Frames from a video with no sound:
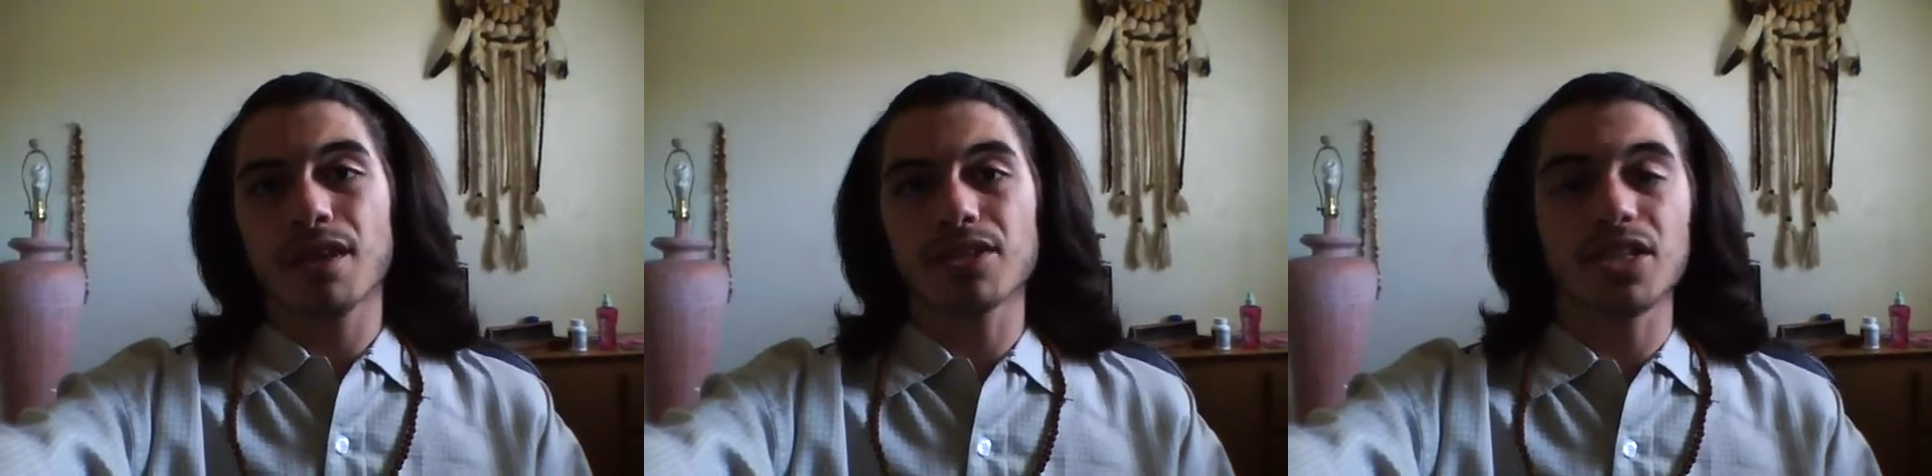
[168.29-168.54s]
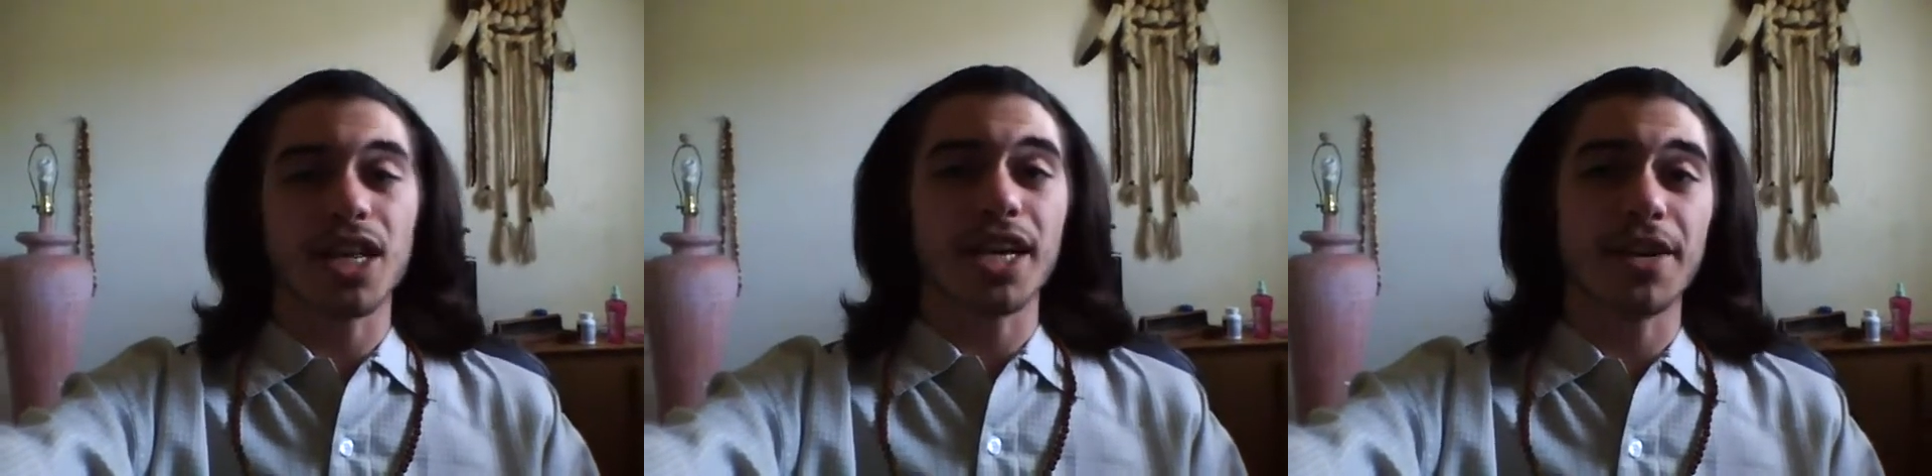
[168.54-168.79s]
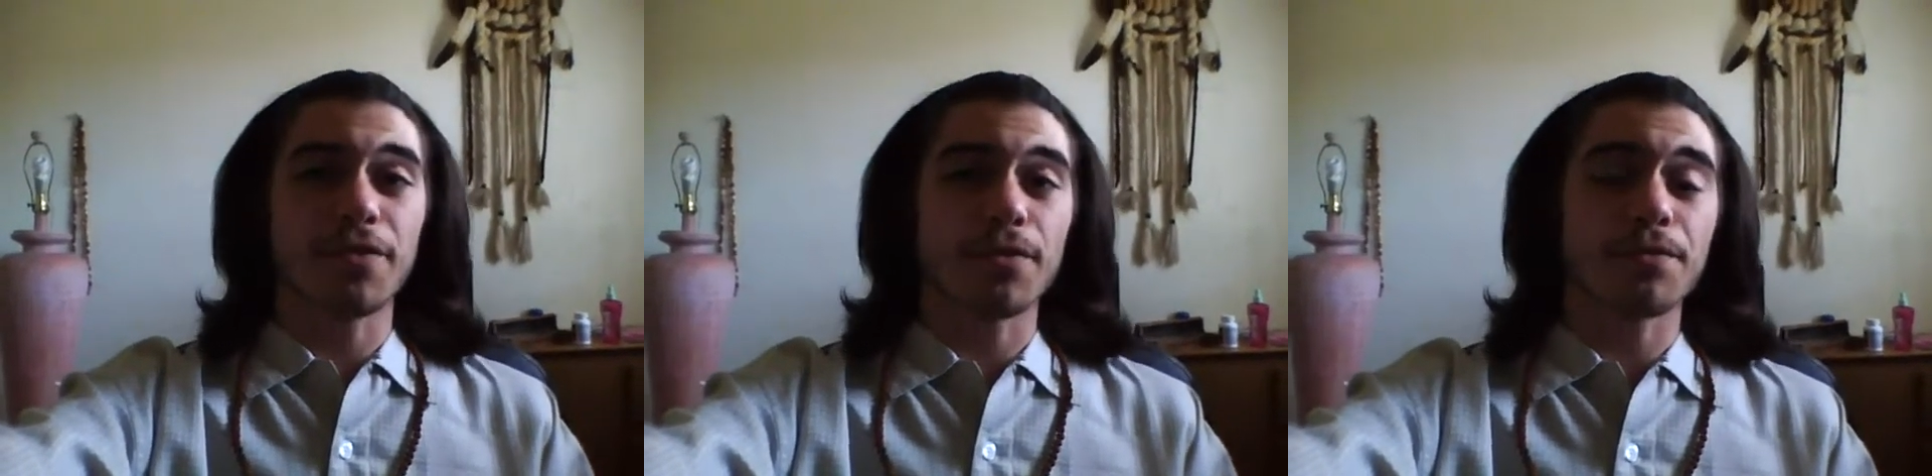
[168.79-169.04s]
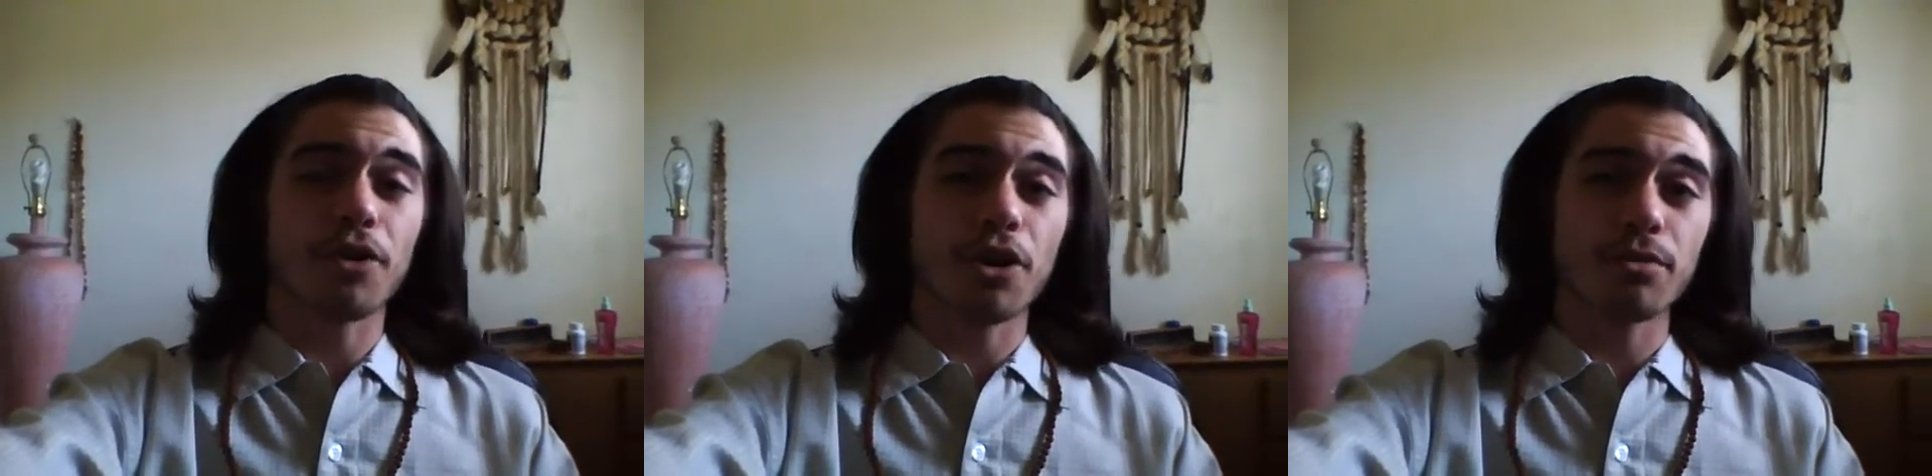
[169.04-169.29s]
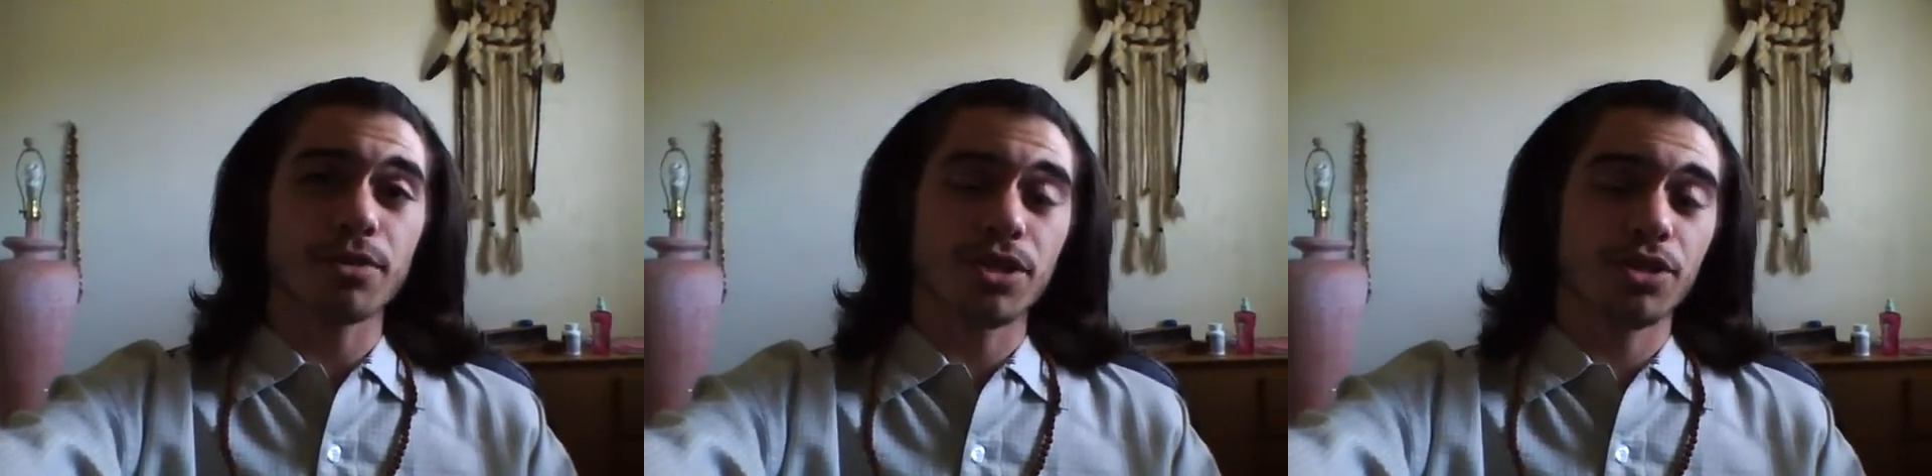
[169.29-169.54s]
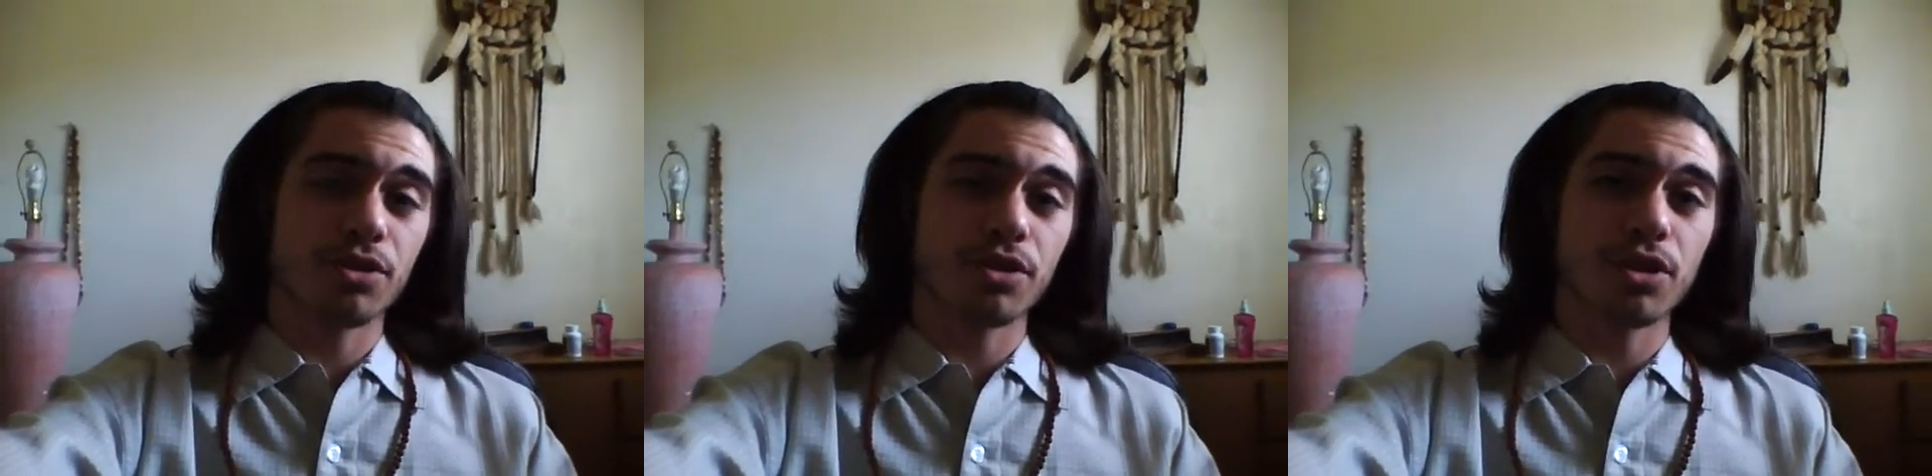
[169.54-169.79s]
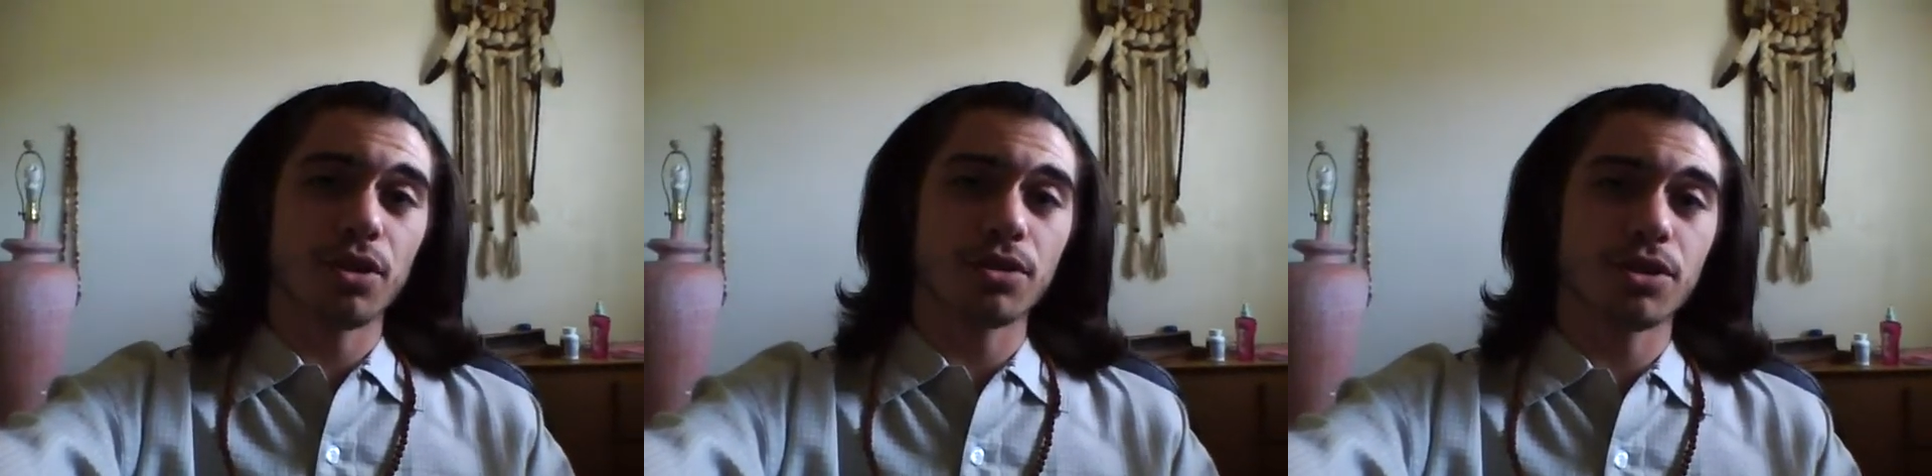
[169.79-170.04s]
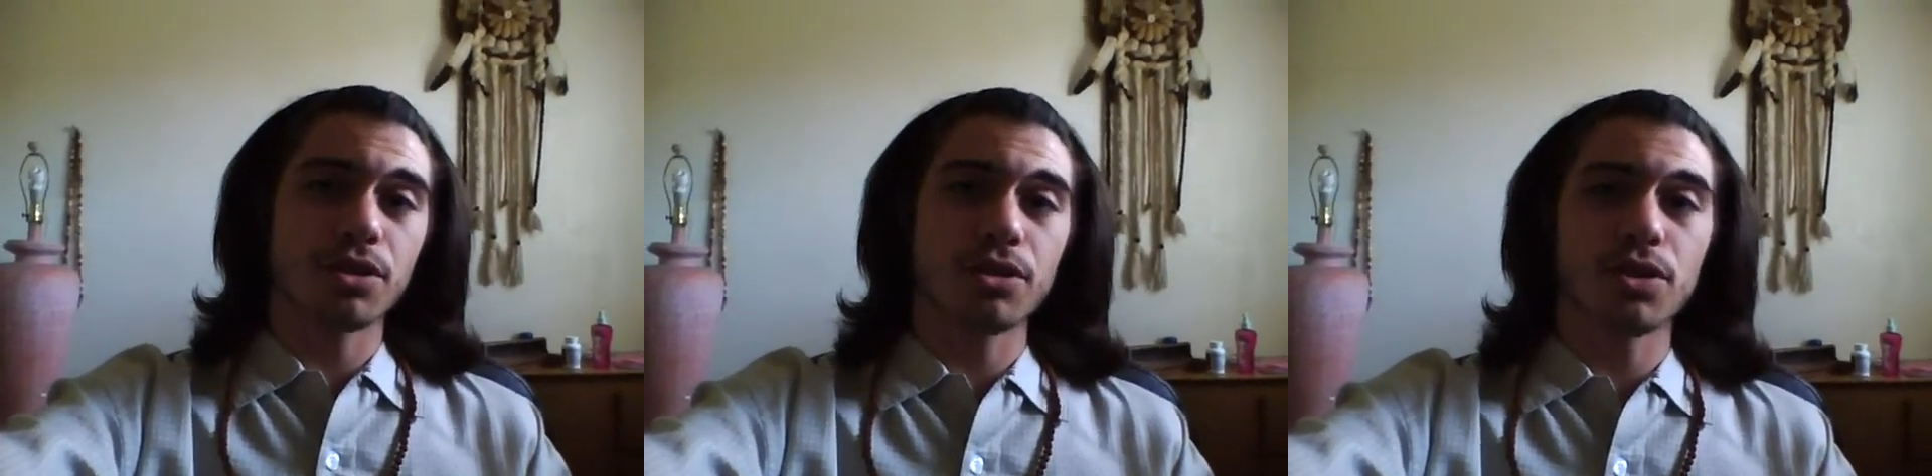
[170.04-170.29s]
There's a lot of different farms that you can
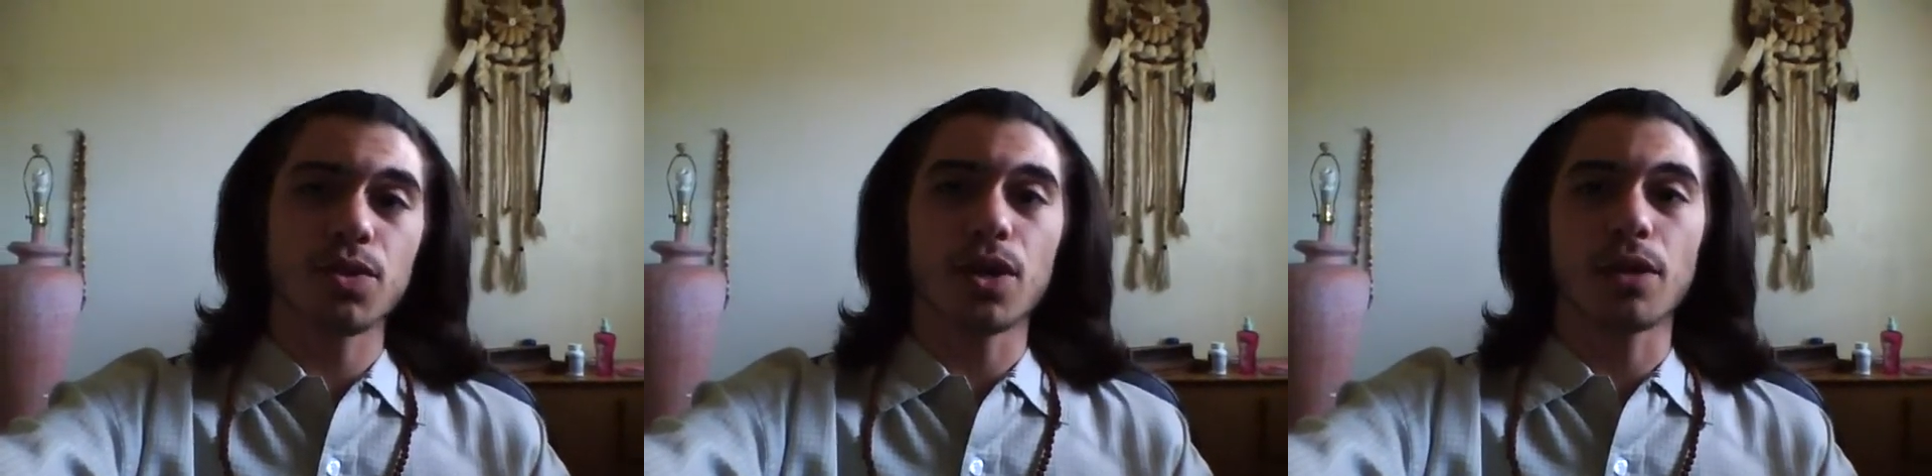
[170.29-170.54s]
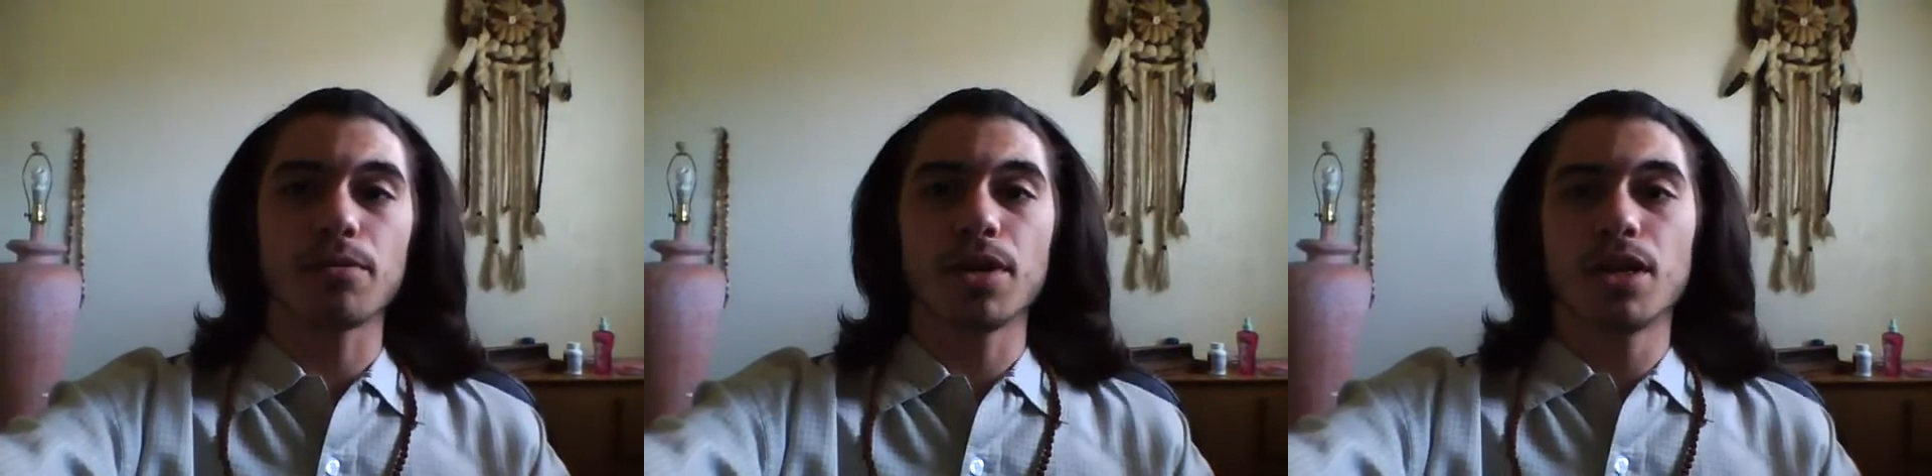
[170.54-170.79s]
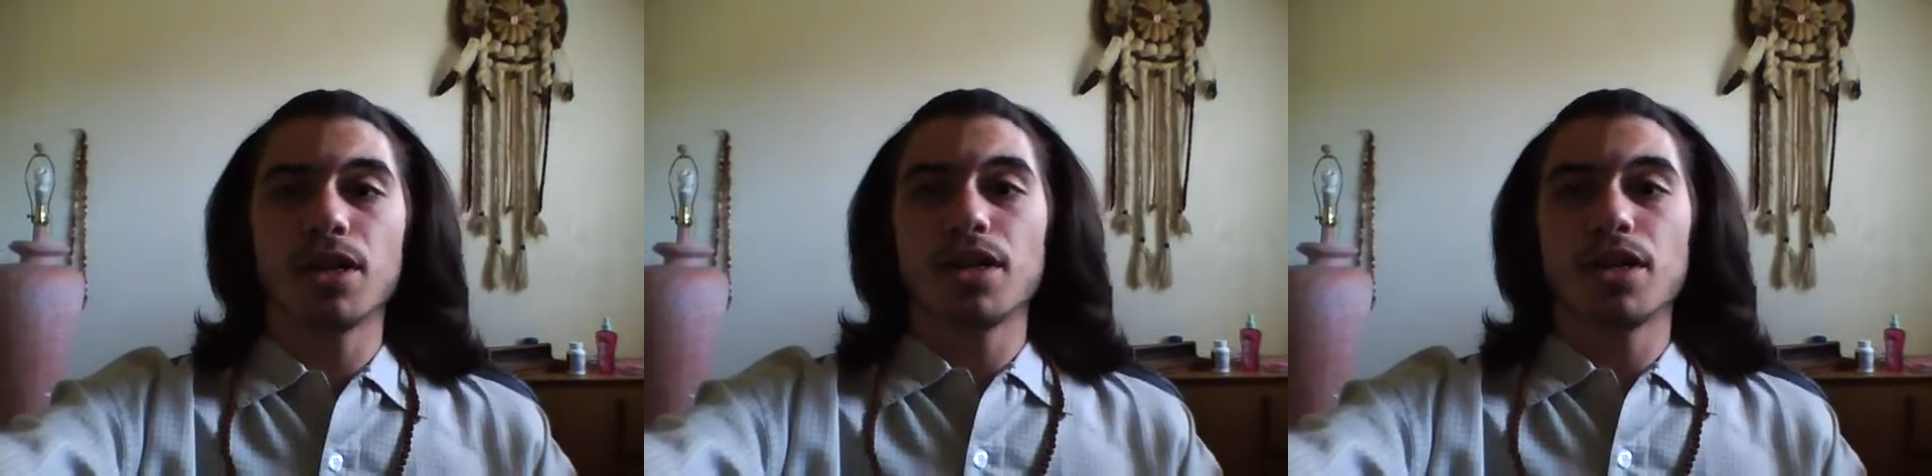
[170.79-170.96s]
go to.